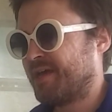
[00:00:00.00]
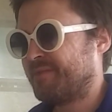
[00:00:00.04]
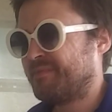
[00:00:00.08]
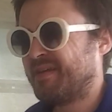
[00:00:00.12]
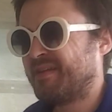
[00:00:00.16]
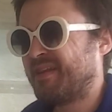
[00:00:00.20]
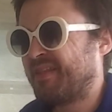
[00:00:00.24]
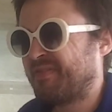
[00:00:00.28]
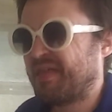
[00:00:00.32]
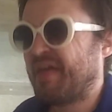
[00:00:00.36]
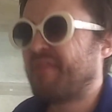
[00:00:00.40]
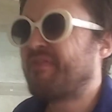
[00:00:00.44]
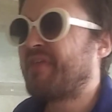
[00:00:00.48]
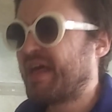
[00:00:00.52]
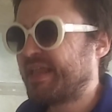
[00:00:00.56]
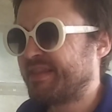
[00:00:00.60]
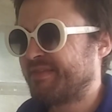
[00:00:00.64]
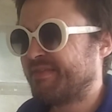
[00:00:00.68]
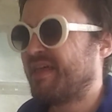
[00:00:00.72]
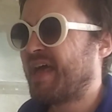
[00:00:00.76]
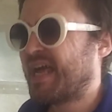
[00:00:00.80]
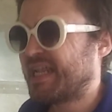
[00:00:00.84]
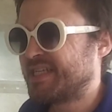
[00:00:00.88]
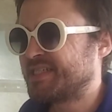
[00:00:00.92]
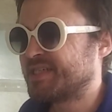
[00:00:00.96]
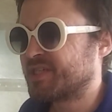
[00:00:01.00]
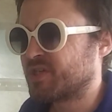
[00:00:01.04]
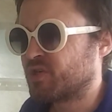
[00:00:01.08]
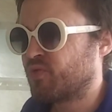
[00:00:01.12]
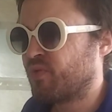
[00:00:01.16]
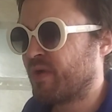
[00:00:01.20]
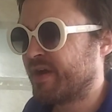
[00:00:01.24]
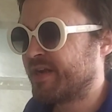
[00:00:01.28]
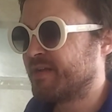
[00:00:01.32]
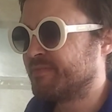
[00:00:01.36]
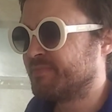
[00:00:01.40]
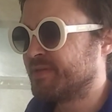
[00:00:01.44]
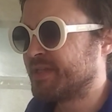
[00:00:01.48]
I mean, that, that that's
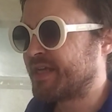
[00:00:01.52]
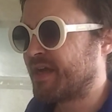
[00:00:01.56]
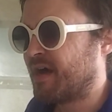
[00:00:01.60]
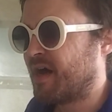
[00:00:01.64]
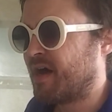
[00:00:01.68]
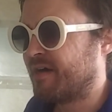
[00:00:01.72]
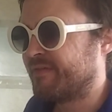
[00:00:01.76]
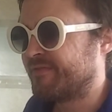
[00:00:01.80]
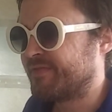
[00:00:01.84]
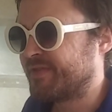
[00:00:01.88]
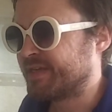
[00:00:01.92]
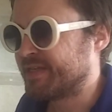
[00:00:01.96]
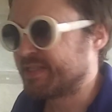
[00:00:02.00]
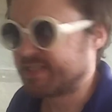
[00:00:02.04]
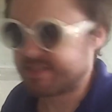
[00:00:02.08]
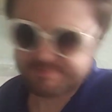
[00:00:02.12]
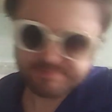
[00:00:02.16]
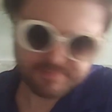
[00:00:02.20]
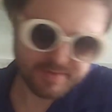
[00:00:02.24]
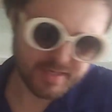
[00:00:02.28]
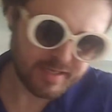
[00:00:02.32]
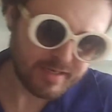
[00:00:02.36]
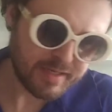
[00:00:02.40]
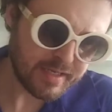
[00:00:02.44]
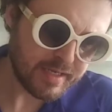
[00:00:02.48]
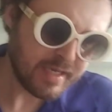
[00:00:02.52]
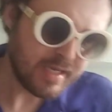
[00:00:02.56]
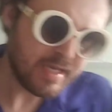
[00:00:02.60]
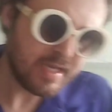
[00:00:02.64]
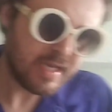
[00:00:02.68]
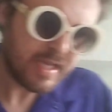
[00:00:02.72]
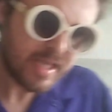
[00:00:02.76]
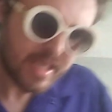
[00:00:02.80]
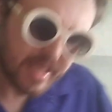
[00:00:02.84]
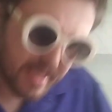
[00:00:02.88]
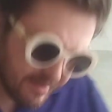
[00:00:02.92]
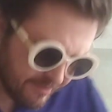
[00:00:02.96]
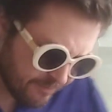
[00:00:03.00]
incredibly obvious, but
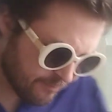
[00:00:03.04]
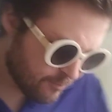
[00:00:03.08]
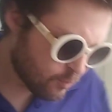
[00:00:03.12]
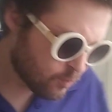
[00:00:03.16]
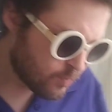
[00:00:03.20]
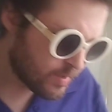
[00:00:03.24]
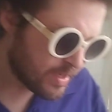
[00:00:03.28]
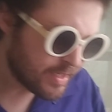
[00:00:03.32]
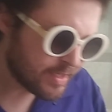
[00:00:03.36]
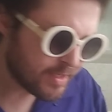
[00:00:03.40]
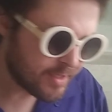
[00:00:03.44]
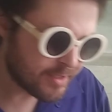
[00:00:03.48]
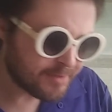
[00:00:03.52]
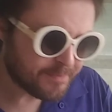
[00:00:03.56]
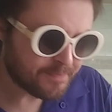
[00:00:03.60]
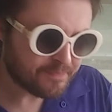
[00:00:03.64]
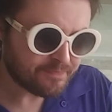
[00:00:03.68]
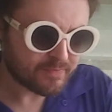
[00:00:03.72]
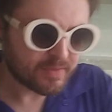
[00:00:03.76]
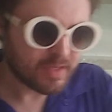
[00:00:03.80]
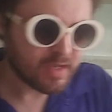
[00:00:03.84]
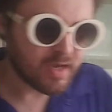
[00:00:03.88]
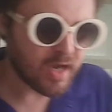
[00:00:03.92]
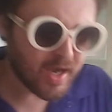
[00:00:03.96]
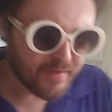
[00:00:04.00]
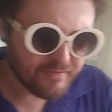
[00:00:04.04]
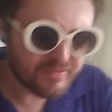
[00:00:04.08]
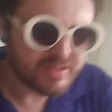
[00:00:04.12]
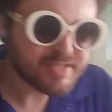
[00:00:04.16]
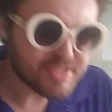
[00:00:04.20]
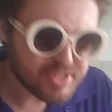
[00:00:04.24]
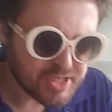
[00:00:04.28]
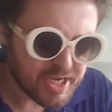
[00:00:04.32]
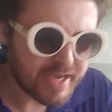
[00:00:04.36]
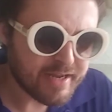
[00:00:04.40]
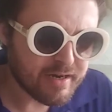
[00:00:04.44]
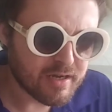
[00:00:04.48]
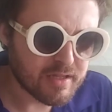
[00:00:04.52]
if we, on this
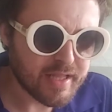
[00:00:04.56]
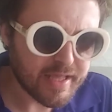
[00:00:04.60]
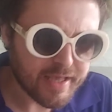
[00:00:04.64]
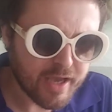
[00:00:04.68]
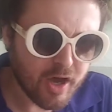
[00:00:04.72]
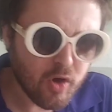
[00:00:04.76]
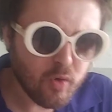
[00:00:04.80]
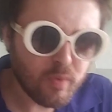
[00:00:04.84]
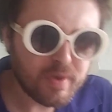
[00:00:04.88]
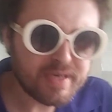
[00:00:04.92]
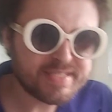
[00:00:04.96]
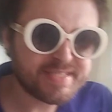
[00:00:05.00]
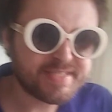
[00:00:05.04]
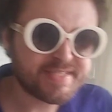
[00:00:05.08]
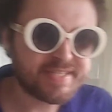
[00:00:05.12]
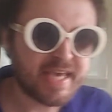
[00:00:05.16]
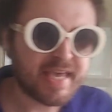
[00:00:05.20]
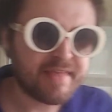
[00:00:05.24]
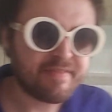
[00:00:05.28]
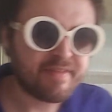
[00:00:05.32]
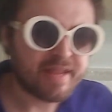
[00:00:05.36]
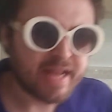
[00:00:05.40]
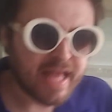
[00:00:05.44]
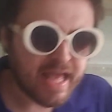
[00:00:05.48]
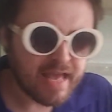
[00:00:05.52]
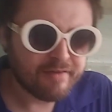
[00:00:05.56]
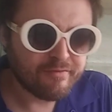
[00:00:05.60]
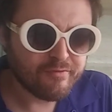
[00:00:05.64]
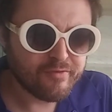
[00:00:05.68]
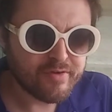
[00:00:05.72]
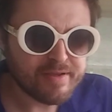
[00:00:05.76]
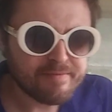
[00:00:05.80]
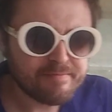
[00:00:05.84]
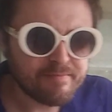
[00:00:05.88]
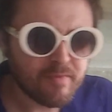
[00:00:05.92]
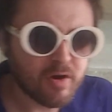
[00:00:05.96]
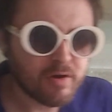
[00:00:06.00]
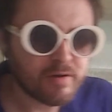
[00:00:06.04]
channel, I always say that
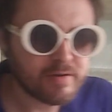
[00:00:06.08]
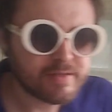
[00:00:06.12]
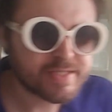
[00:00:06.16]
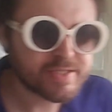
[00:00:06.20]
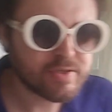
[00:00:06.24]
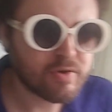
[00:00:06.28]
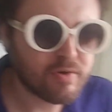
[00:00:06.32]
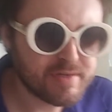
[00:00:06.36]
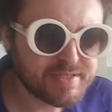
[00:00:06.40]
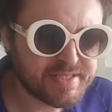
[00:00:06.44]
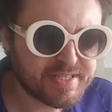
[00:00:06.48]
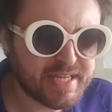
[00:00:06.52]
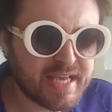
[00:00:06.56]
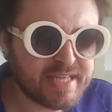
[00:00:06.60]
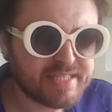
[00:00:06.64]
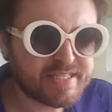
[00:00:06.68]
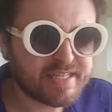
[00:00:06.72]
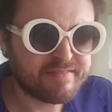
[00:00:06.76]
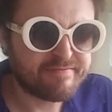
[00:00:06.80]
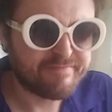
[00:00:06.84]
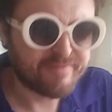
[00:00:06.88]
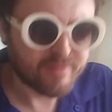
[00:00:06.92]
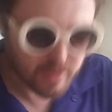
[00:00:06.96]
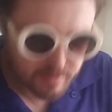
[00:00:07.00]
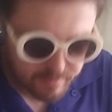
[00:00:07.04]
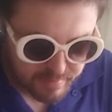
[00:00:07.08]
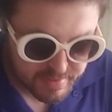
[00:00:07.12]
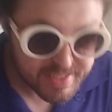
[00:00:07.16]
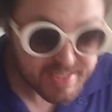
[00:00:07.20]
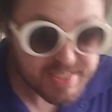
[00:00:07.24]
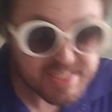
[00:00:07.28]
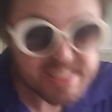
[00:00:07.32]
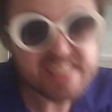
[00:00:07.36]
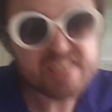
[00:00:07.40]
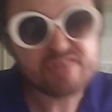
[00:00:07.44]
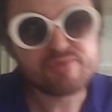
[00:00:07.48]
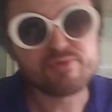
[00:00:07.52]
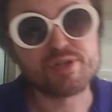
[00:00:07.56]
every Martin Scorsese film, the
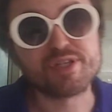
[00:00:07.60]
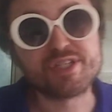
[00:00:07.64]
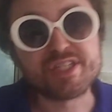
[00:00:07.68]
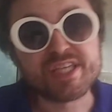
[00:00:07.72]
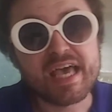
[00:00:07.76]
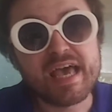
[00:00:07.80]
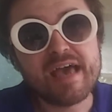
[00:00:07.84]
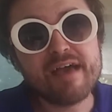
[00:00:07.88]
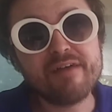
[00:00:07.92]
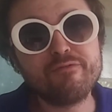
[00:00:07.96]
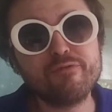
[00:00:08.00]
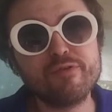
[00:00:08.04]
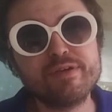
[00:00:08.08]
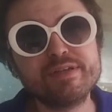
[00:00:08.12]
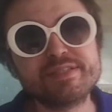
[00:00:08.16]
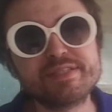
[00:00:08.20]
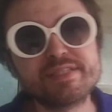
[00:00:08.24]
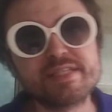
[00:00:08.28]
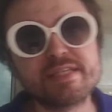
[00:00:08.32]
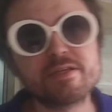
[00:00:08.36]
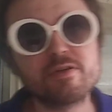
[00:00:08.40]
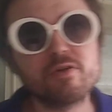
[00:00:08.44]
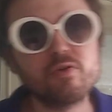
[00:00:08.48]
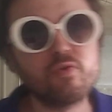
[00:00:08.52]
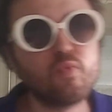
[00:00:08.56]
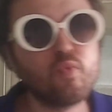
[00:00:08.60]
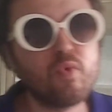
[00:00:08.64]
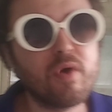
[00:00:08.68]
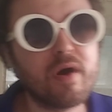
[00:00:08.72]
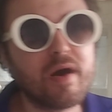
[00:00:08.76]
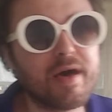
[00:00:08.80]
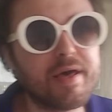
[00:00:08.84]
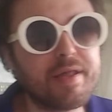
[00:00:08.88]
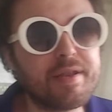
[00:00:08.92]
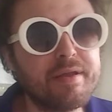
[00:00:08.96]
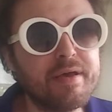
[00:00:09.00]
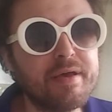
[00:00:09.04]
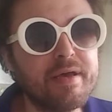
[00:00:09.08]
secret to every single
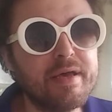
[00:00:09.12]
one,